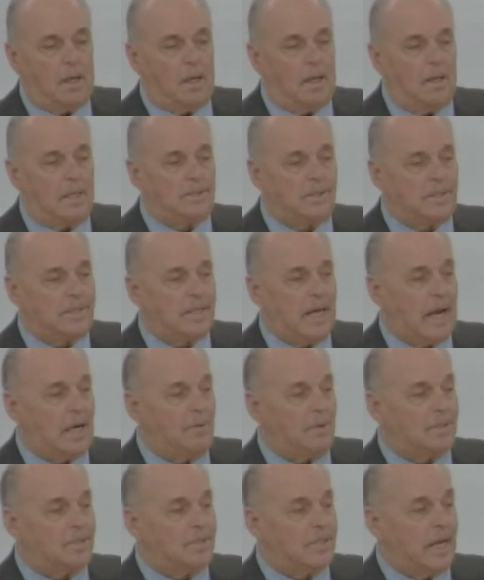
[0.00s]
That's
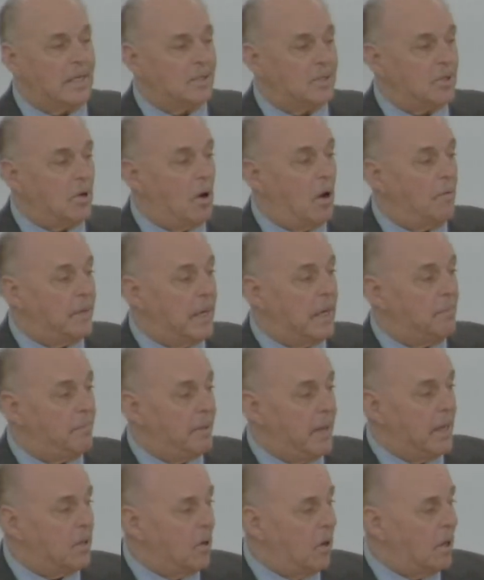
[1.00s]
exactly what Satan saw on the day of
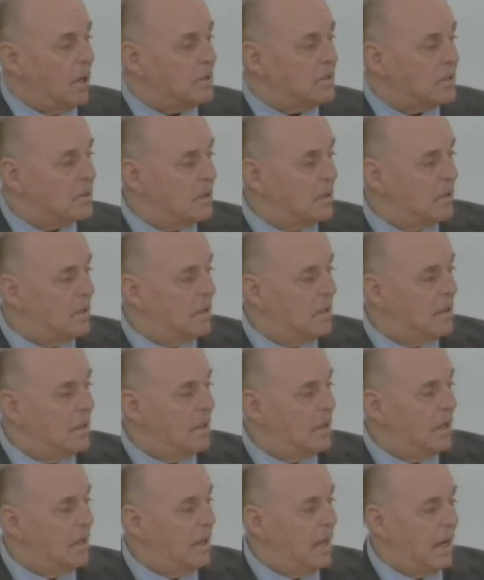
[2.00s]
Pentecost.
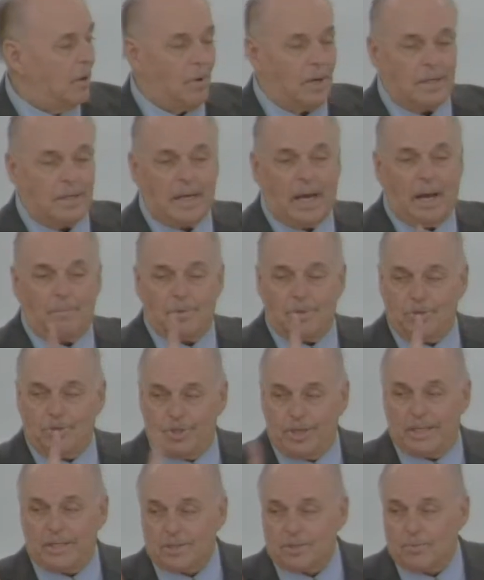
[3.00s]
At one time,
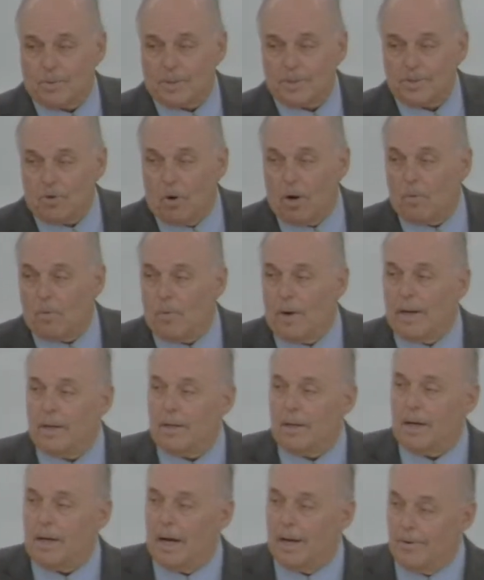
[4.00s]
Jesus was the only
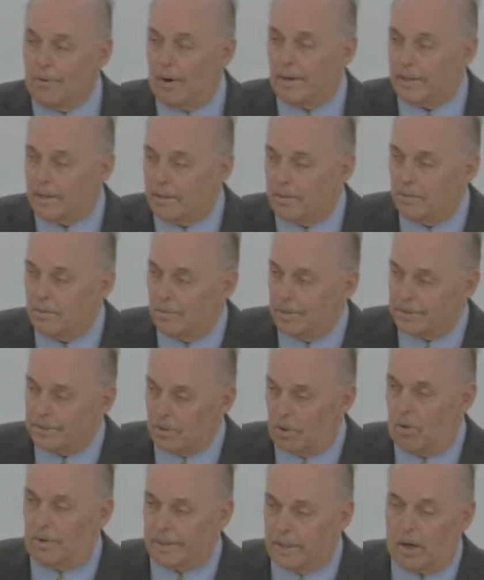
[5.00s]
one anointed with
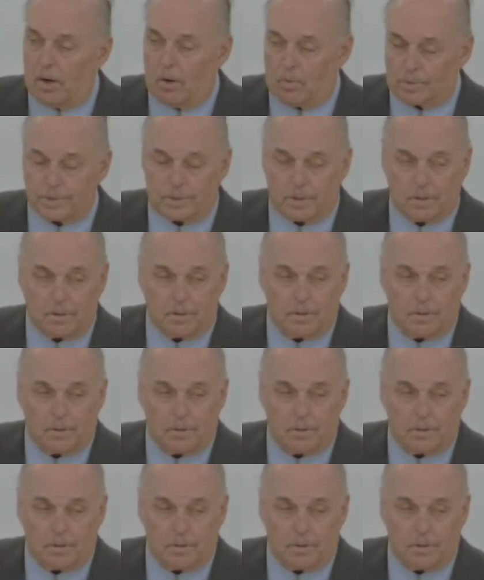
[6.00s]
the Holy Ghost